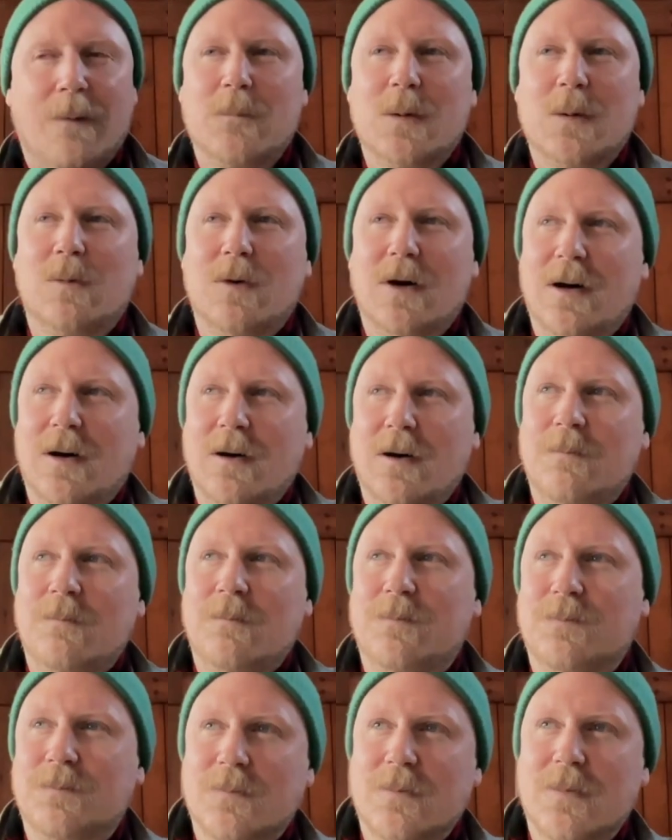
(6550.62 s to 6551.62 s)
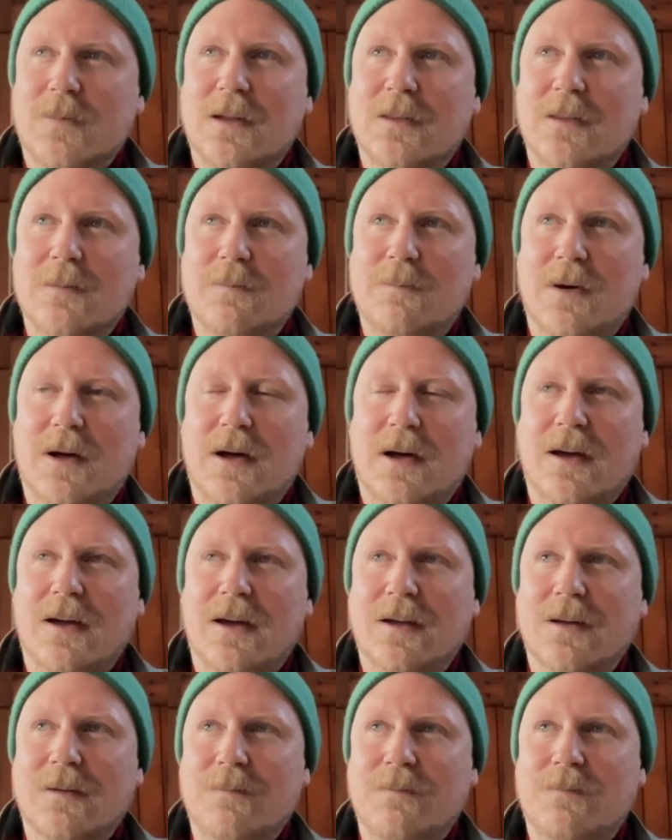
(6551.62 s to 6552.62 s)
Well, the
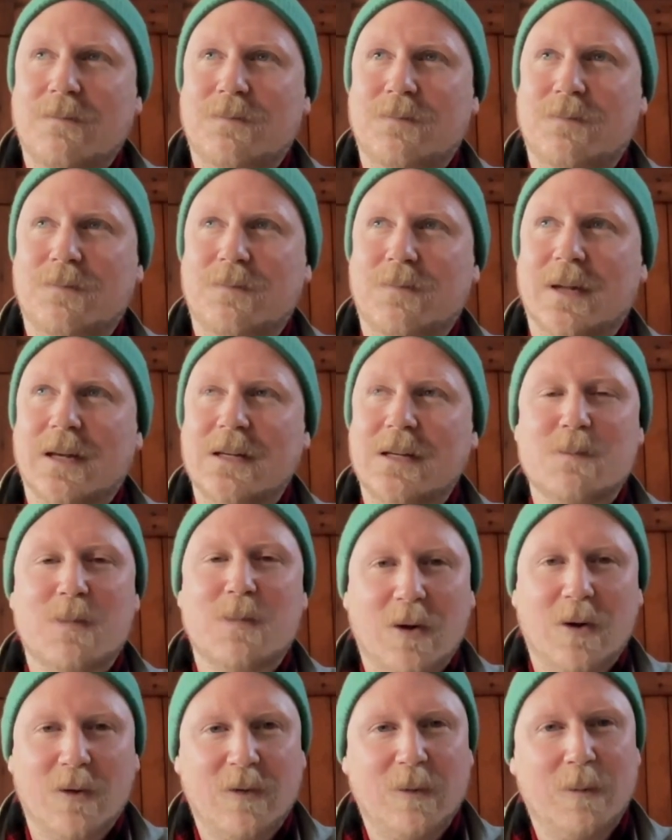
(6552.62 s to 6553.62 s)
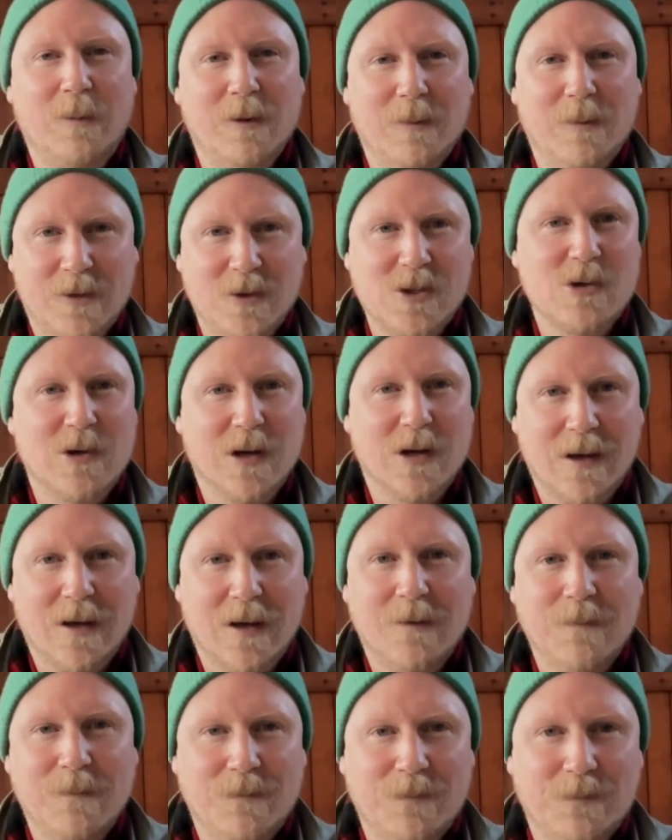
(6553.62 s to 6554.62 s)
buying is possible but
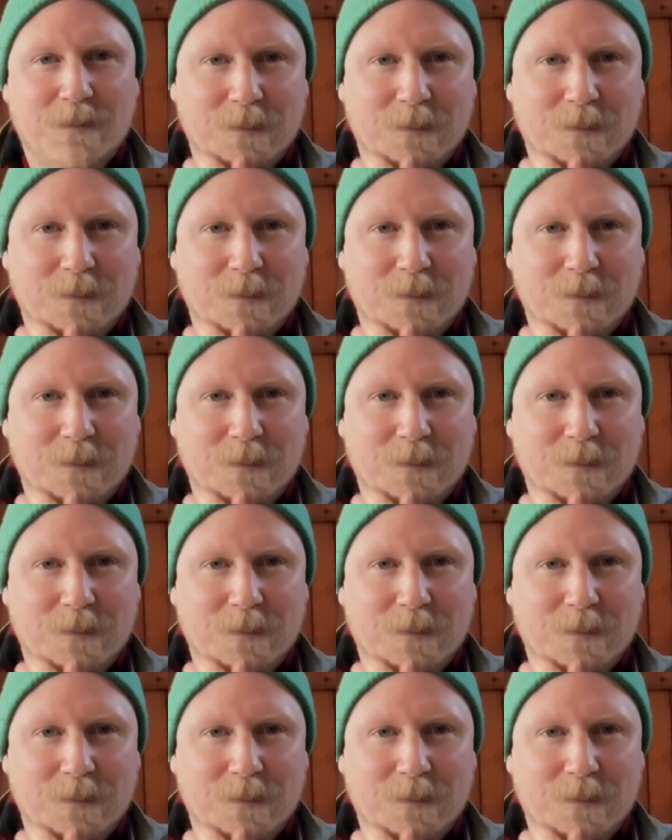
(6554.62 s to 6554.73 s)
tricky.